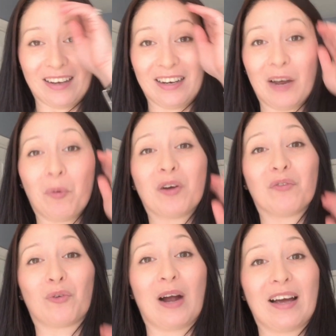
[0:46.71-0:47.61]
and I want a
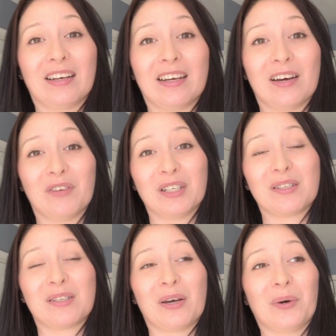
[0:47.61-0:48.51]
variety of it,
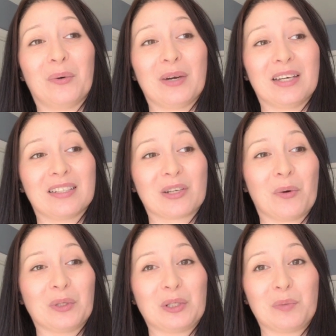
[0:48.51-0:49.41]
so it's
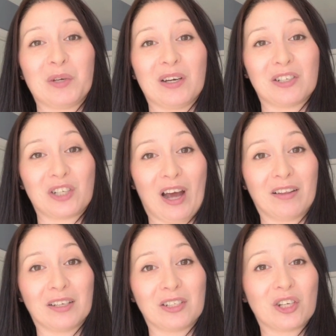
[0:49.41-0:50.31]
going to be a
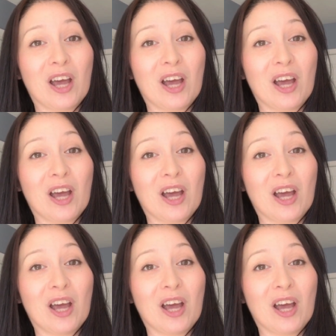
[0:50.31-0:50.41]
challenge.